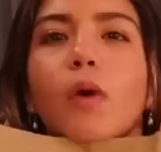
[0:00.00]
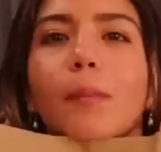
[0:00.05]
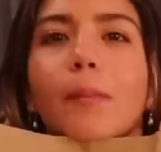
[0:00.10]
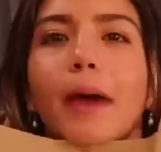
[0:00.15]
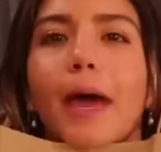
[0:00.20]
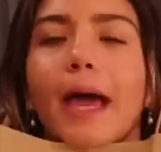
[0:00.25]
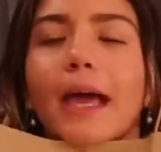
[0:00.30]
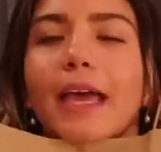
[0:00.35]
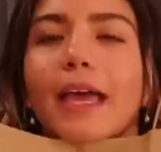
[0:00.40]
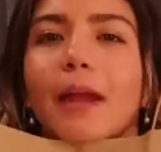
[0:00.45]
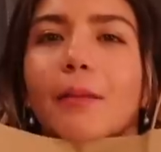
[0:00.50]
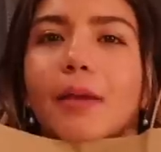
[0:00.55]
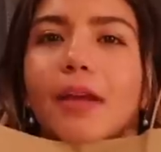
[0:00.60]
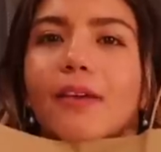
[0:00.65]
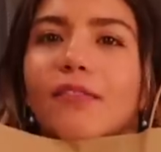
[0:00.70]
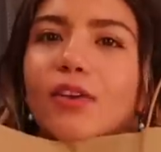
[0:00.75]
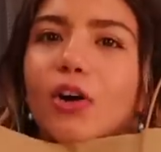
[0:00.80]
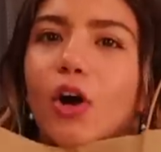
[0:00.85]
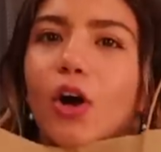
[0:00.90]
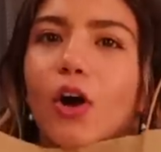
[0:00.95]
We're back and I'm gonna
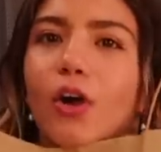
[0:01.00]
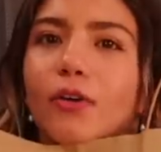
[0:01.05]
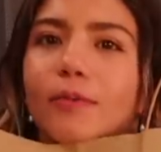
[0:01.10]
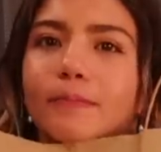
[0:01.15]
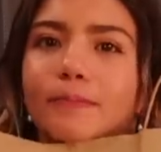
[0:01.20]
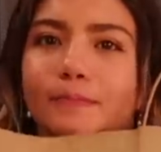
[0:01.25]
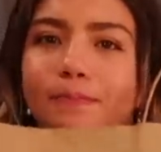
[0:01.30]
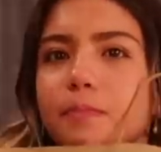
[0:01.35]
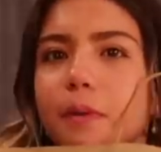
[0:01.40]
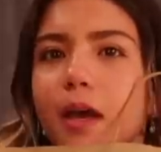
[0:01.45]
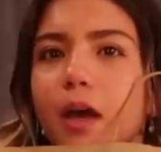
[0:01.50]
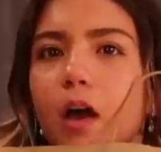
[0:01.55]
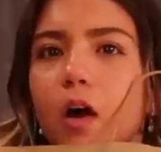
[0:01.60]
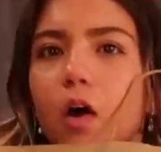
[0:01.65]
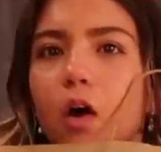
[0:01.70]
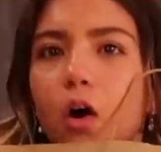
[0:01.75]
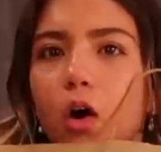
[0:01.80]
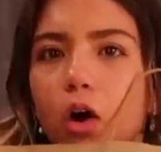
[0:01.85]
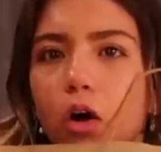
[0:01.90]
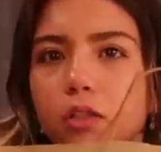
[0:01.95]
give a haul. We spent
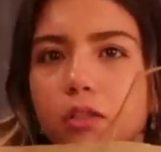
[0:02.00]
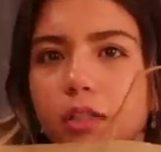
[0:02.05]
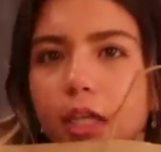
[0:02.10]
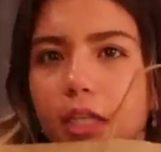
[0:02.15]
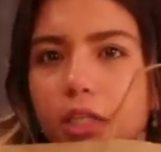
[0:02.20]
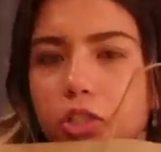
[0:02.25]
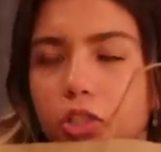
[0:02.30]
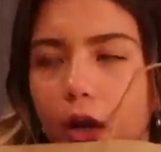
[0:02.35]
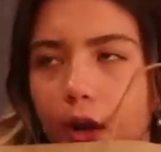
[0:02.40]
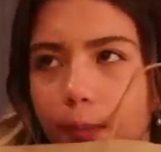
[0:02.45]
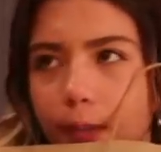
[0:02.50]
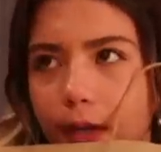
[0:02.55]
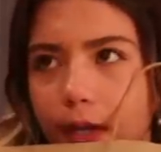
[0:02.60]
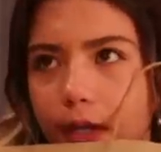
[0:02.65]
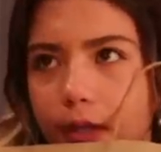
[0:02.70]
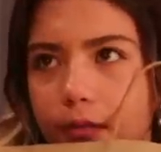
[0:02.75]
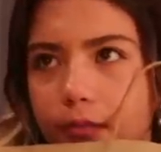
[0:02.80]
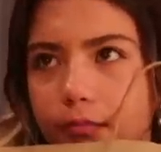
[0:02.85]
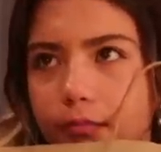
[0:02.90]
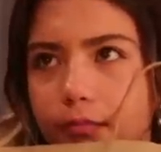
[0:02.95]
all day
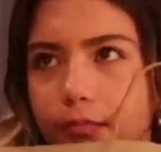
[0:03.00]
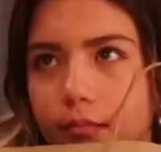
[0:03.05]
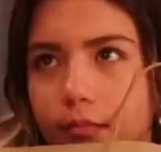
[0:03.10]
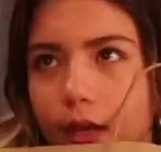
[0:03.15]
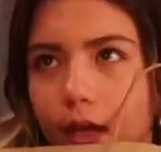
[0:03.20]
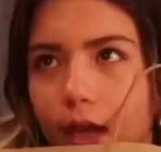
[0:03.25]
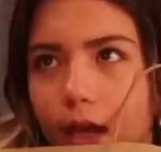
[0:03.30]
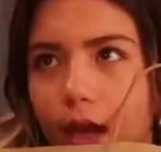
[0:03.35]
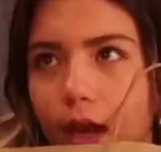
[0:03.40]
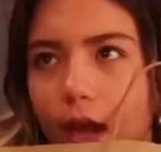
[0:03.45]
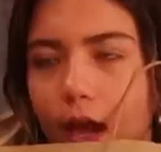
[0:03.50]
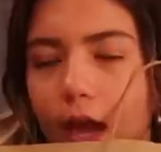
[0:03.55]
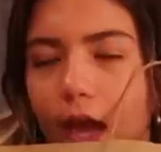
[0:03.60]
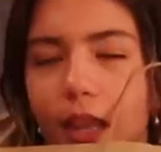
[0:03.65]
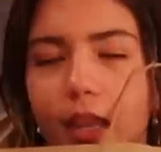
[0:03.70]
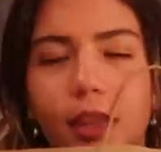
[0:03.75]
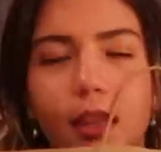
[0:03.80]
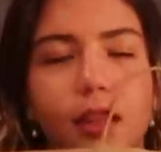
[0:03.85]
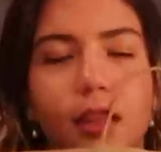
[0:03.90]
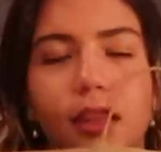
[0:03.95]
shopping
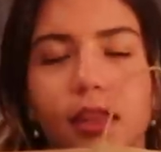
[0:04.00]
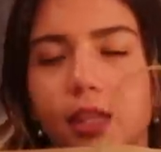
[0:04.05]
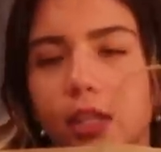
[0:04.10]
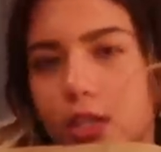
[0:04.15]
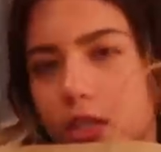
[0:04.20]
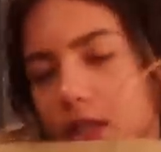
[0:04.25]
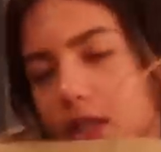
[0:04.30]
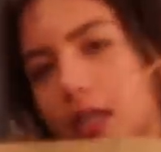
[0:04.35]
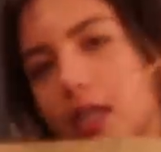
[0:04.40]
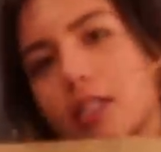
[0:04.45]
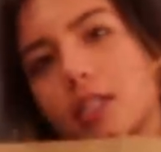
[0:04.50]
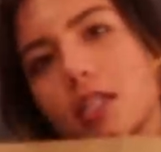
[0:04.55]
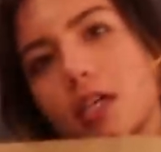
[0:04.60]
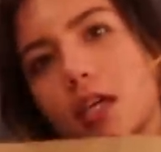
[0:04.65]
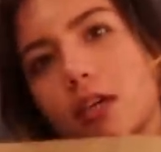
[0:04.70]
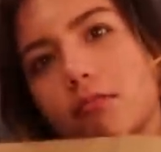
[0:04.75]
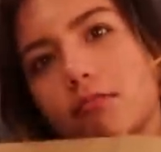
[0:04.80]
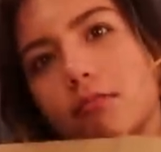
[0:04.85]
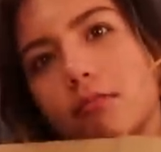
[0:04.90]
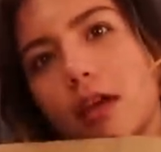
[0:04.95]
and literally that's
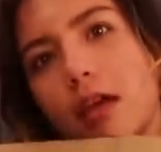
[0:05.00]
it.